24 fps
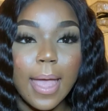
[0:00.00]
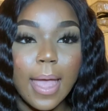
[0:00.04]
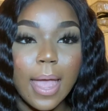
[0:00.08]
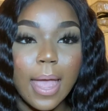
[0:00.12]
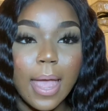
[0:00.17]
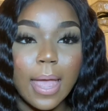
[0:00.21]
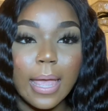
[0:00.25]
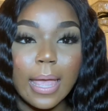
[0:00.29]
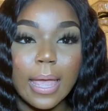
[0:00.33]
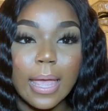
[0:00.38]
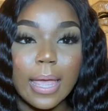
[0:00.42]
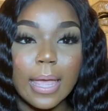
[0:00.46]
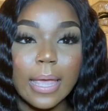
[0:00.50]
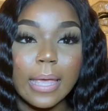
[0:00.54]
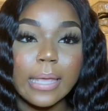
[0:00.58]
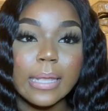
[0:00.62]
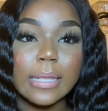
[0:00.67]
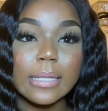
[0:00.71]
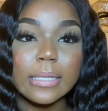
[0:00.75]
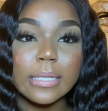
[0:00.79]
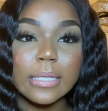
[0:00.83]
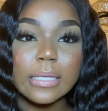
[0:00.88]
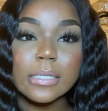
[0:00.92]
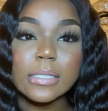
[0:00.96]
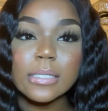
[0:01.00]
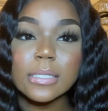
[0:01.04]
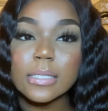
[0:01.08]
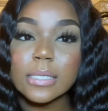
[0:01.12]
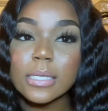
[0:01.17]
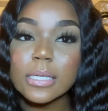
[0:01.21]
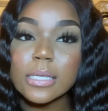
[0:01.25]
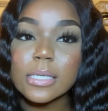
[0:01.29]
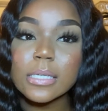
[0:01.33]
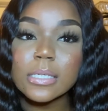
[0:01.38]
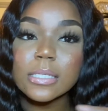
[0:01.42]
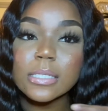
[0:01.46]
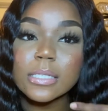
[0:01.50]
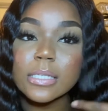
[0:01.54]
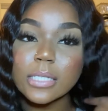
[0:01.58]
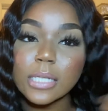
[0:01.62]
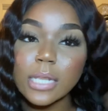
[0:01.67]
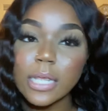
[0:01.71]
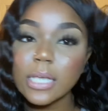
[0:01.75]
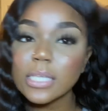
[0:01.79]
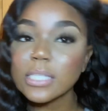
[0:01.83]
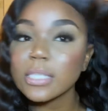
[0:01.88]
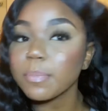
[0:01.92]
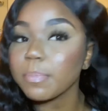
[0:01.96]
And this is
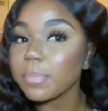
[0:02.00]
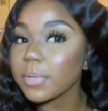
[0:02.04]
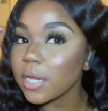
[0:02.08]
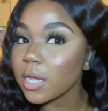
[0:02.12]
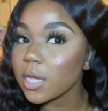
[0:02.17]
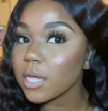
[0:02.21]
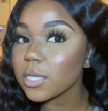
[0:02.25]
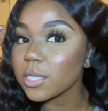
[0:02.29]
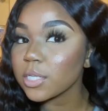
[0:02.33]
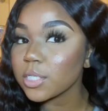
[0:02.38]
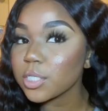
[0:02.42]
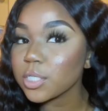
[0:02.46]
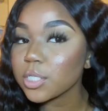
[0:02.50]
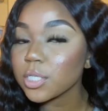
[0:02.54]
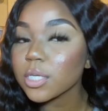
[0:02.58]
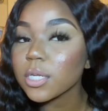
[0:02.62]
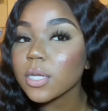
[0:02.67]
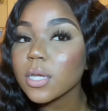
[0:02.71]
NYX blush.